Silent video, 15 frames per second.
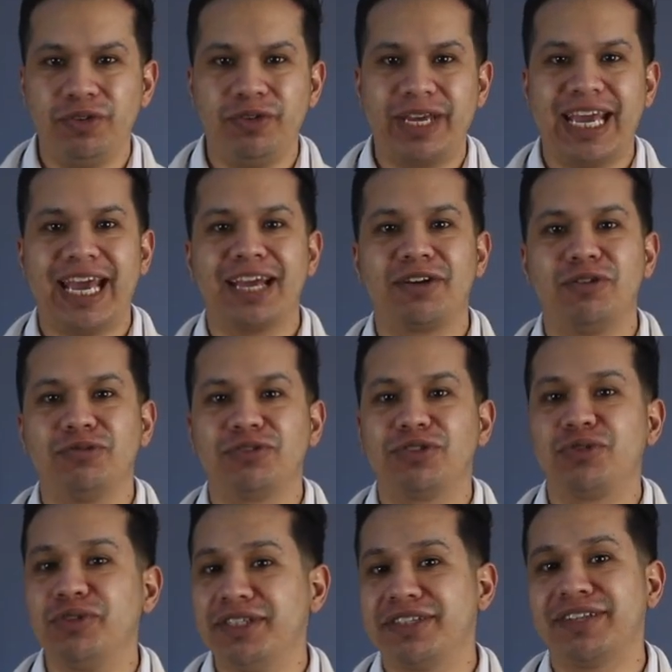You can't go
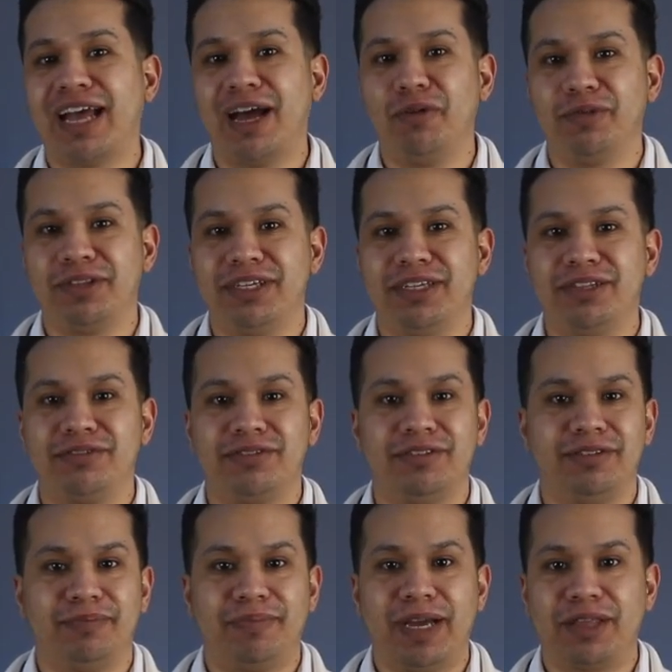street style with these
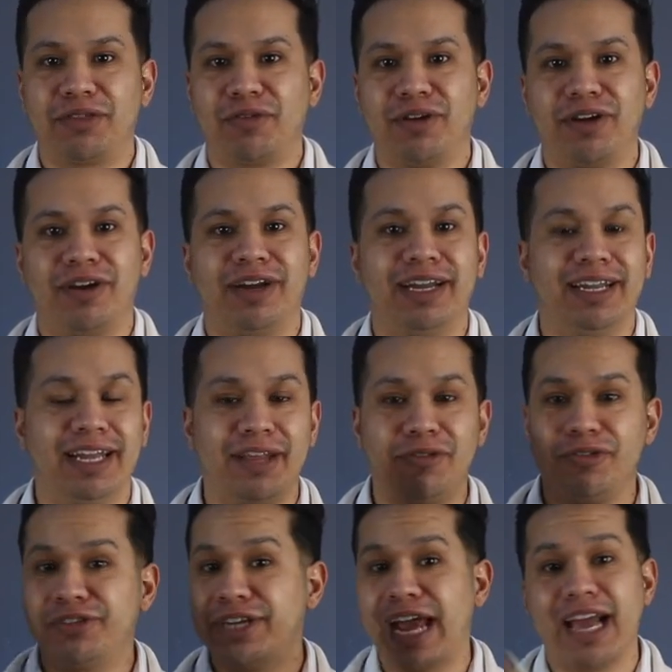by throwing on a
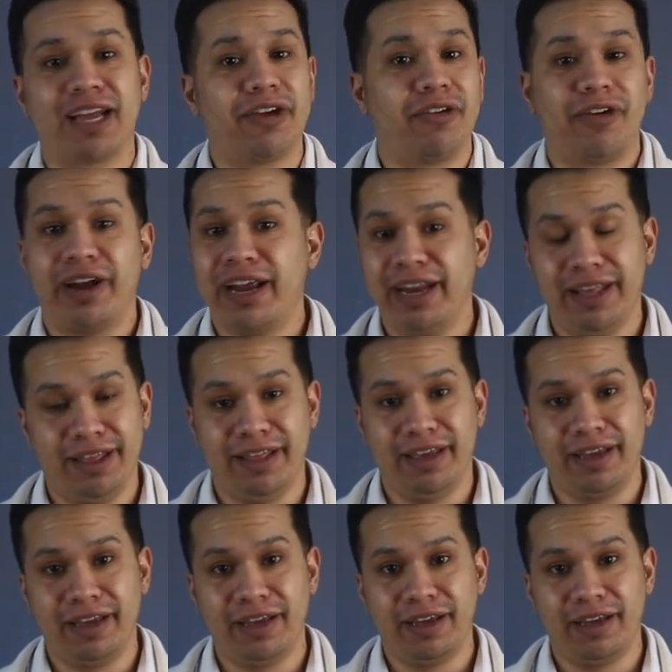leather jacket or
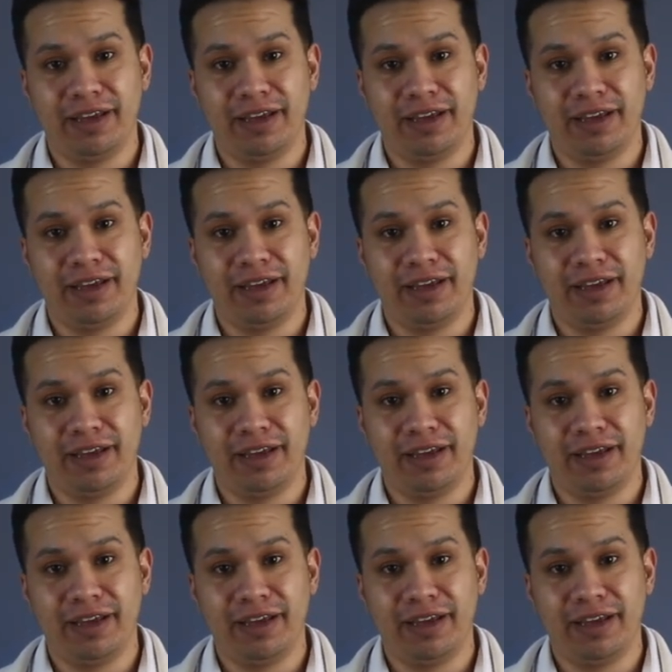anything.